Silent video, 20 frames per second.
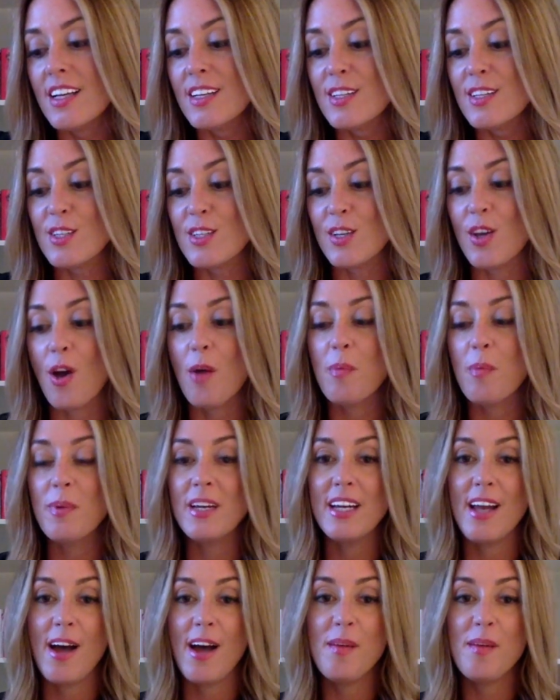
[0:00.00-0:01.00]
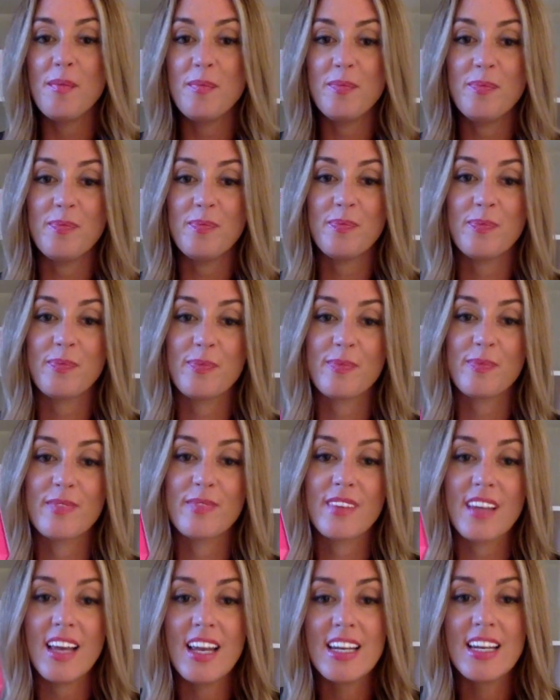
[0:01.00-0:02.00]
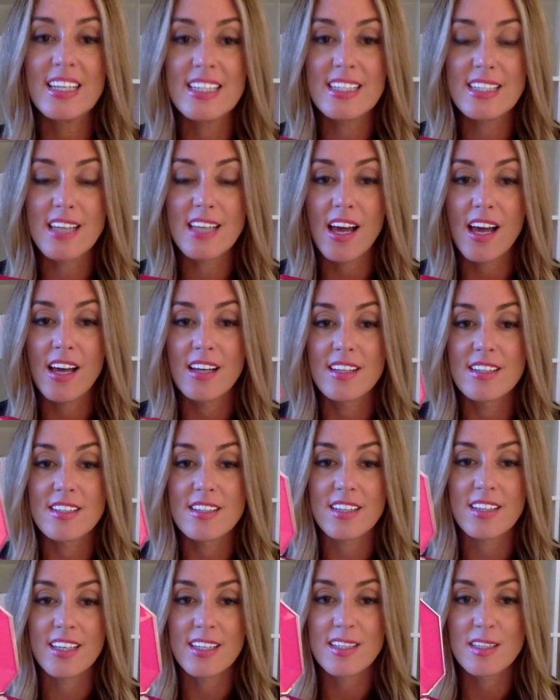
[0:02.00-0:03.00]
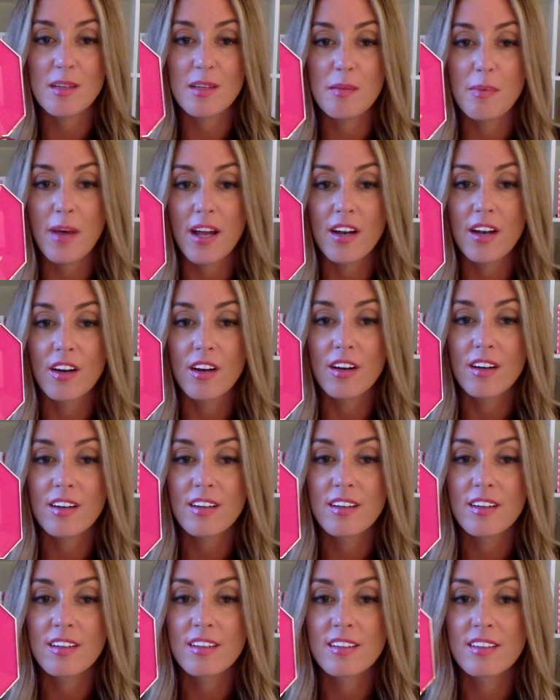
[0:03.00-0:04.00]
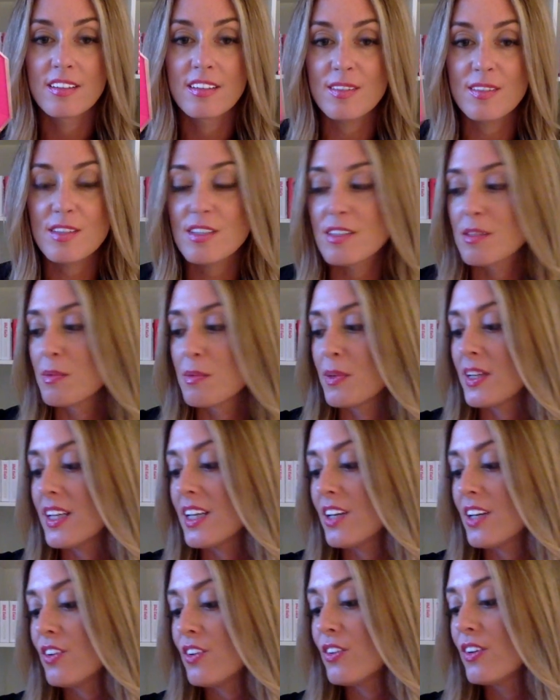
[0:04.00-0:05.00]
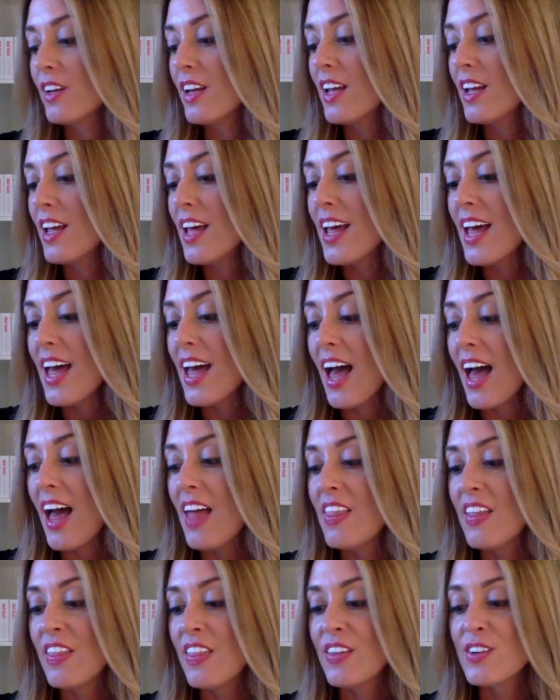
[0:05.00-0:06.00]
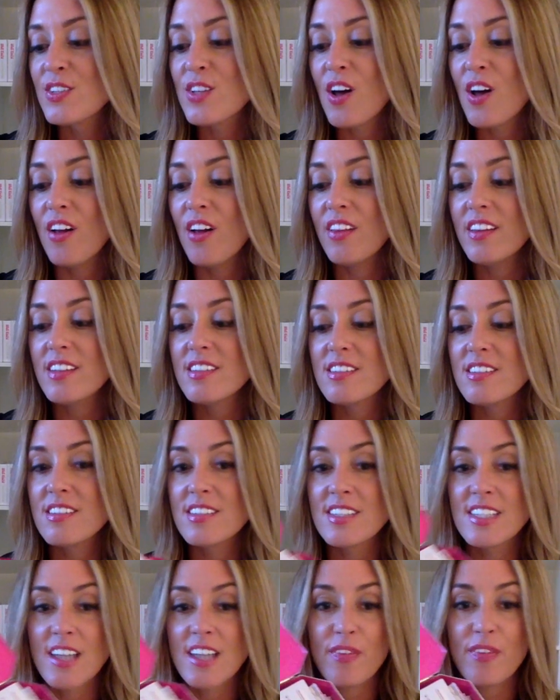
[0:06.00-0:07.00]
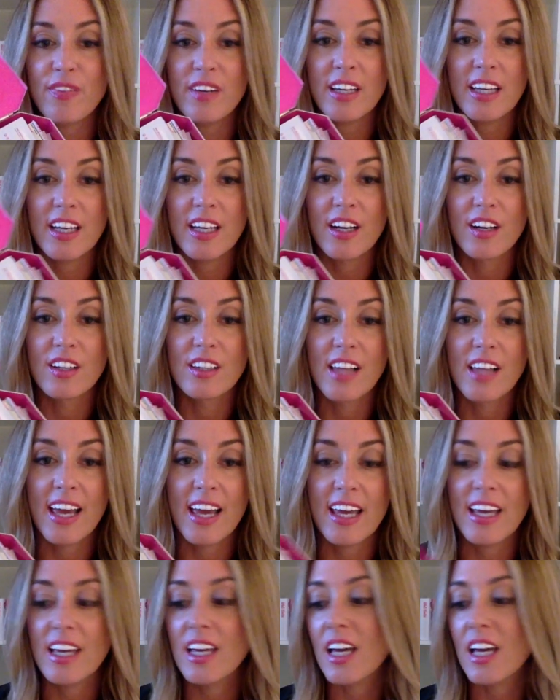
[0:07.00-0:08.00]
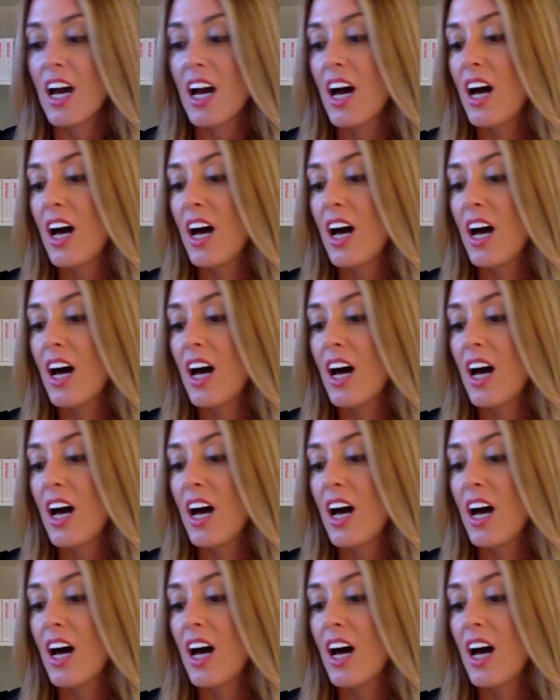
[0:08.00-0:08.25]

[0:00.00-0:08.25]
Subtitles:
so you open it up. And it says, kiss it better, which is pretty cute. And then there's all this stuff in here, like,